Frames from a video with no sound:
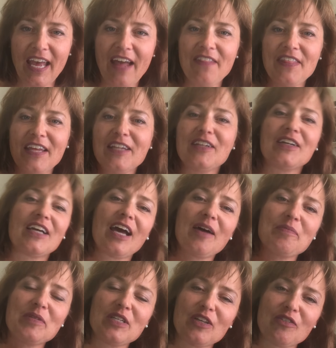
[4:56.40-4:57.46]
And then look
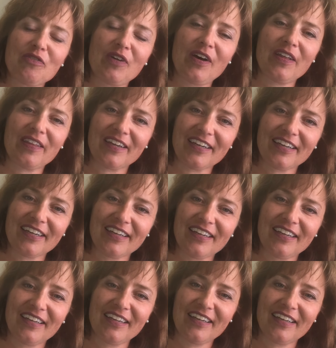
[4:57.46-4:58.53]
up to your Father,
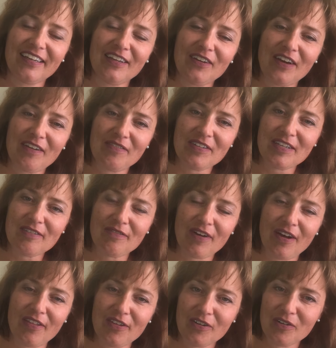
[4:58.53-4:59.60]
your Heavenly
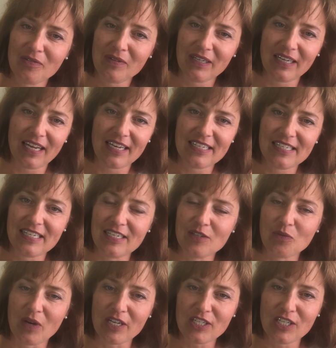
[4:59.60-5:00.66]
Father, and realize
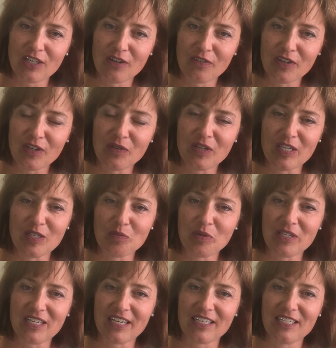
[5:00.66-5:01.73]
He's watching over you and He's
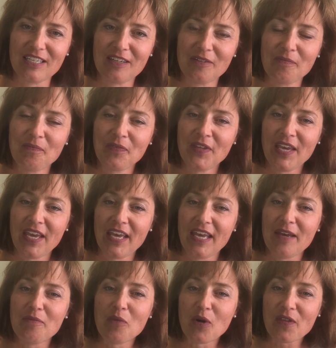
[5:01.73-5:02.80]
protecting you.
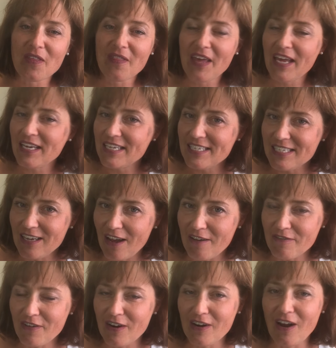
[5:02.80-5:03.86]
More than that, He's
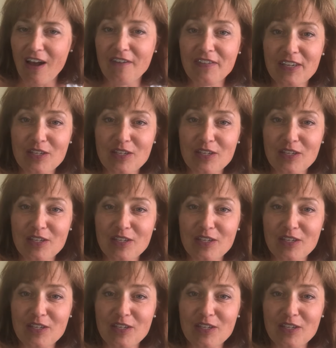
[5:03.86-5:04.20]
not far off.